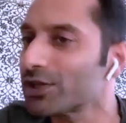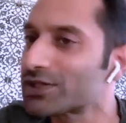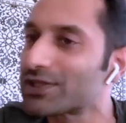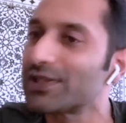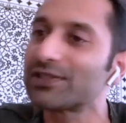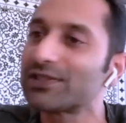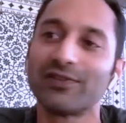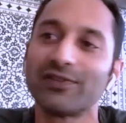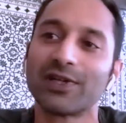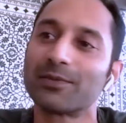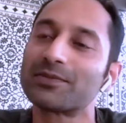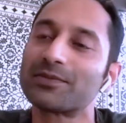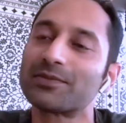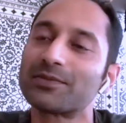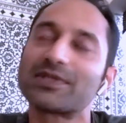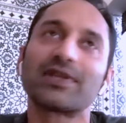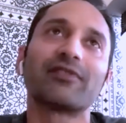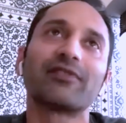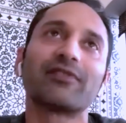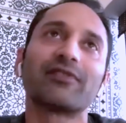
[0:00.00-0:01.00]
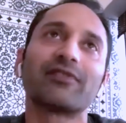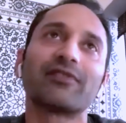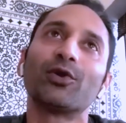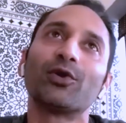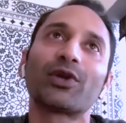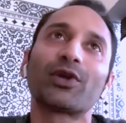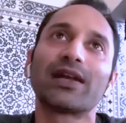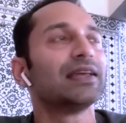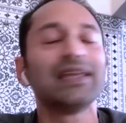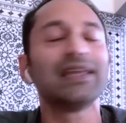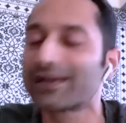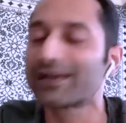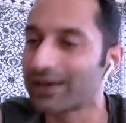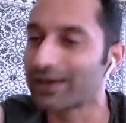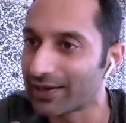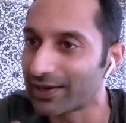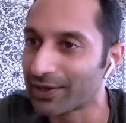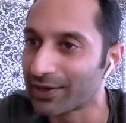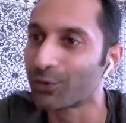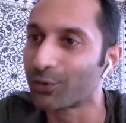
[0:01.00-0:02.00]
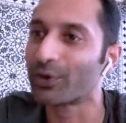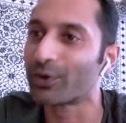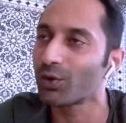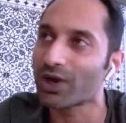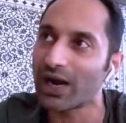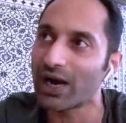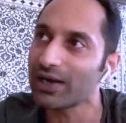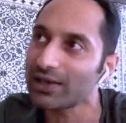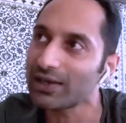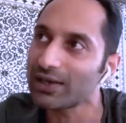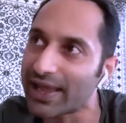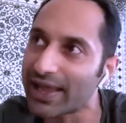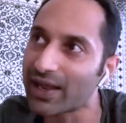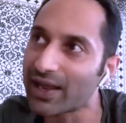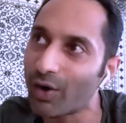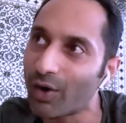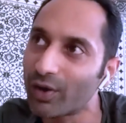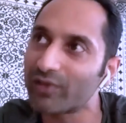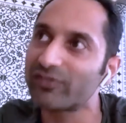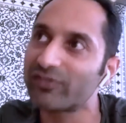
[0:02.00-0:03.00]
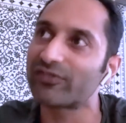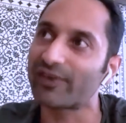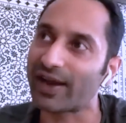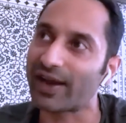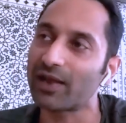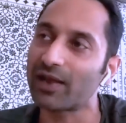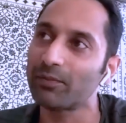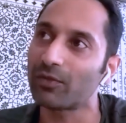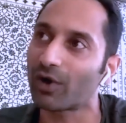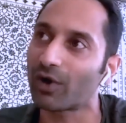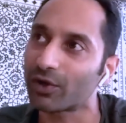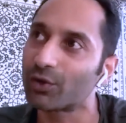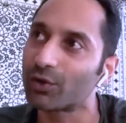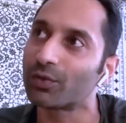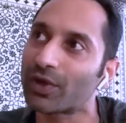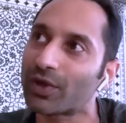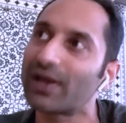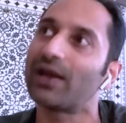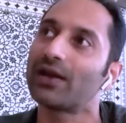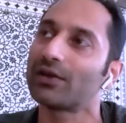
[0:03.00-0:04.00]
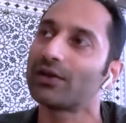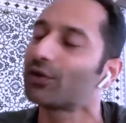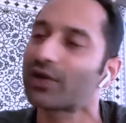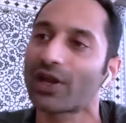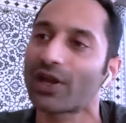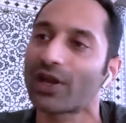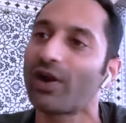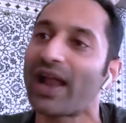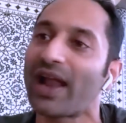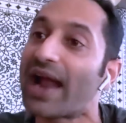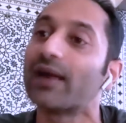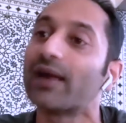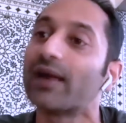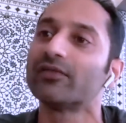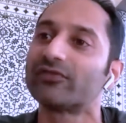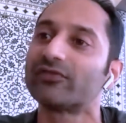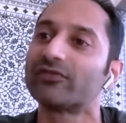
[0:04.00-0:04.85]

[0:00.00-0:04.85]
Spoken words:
Sir's films, if you look at the Kandikudi, you can't take out a frame or you cannot add a